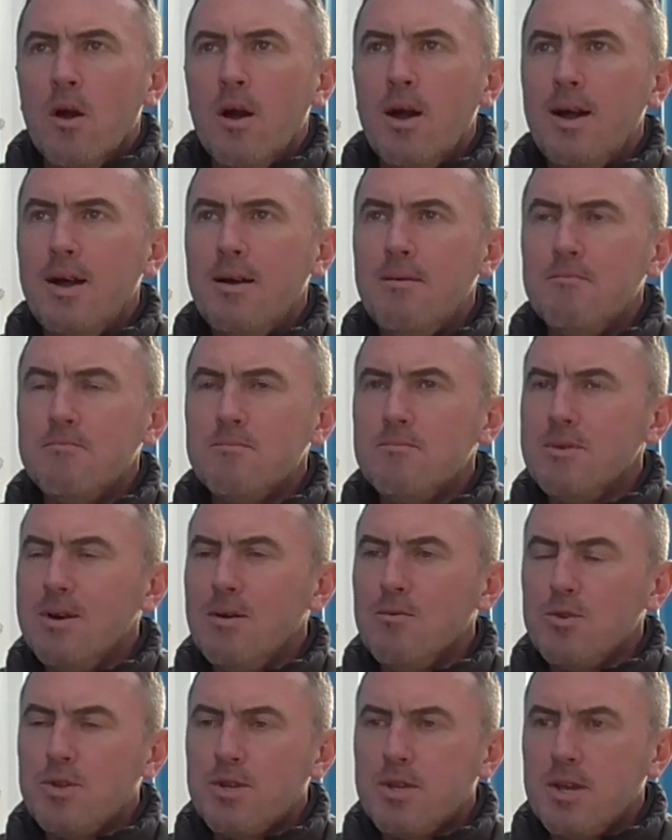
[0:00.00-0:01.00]

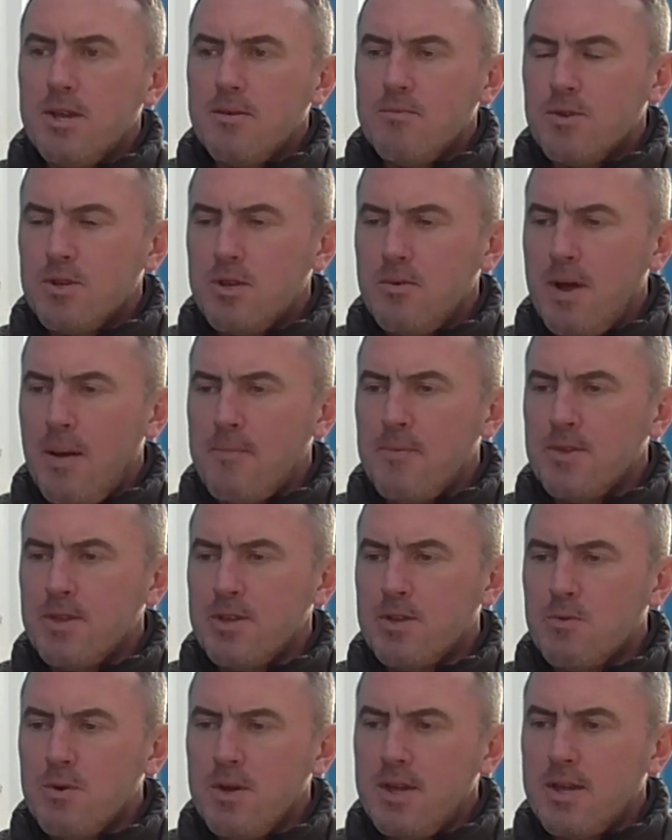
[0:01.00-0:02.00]
Well, we'll see what happens
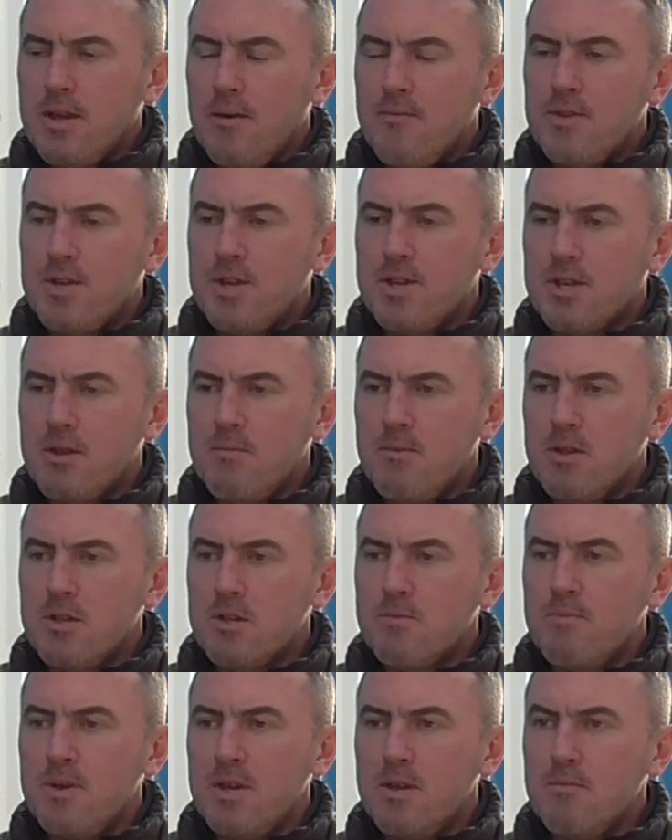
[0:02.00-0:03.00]
this week. Obviously
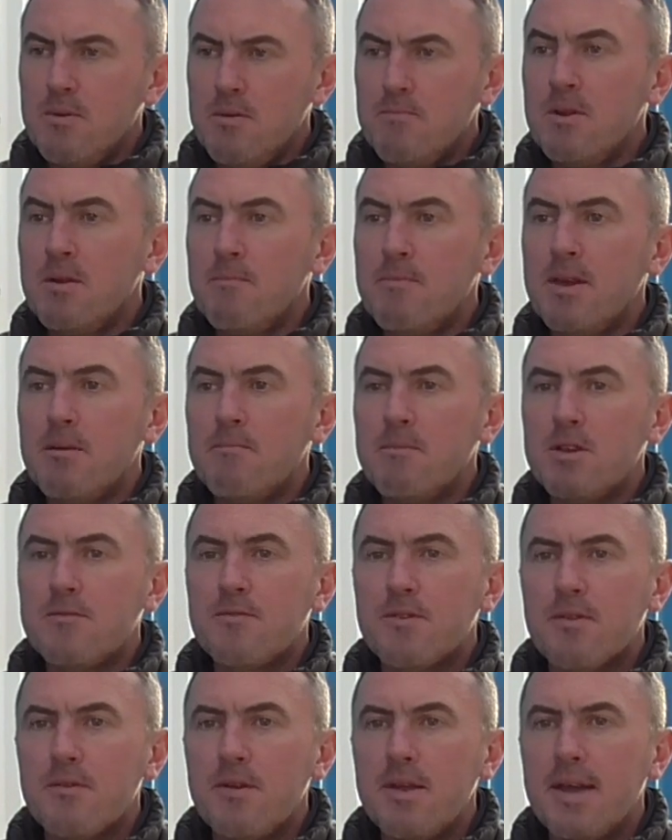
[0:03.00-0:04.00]
Simeon's been a big
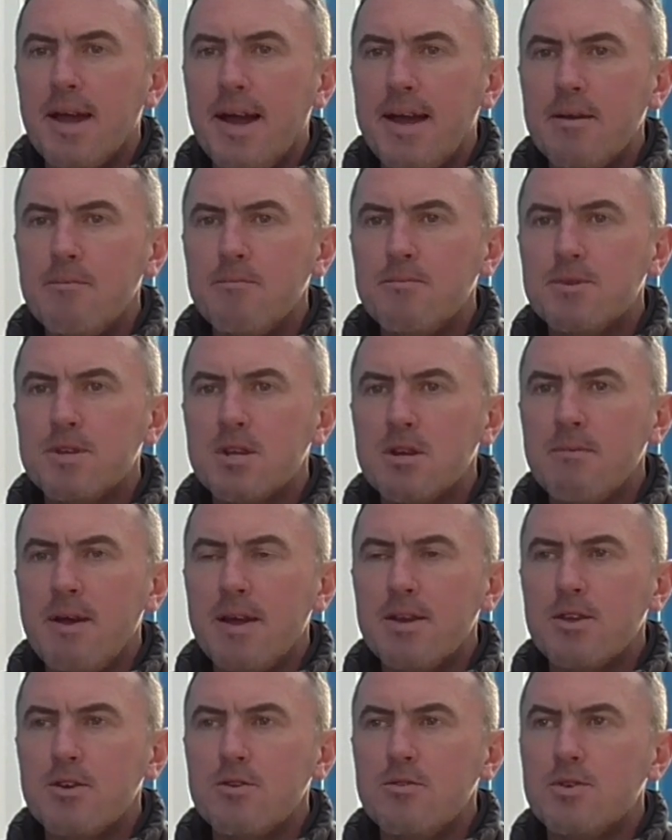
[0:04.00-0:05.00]
miss for 3 games,
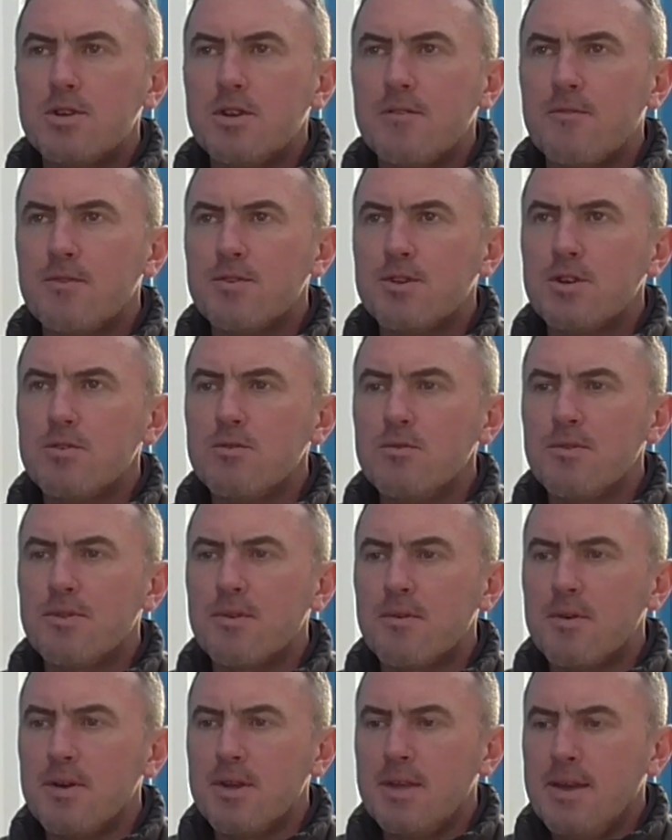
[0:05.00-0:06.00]
made a huge difference in all
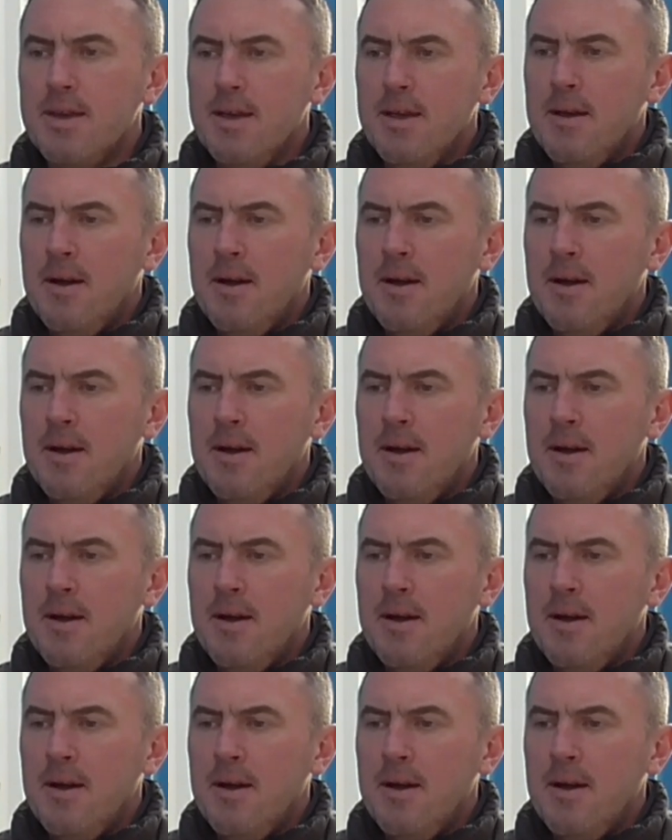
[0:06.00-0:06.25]
3.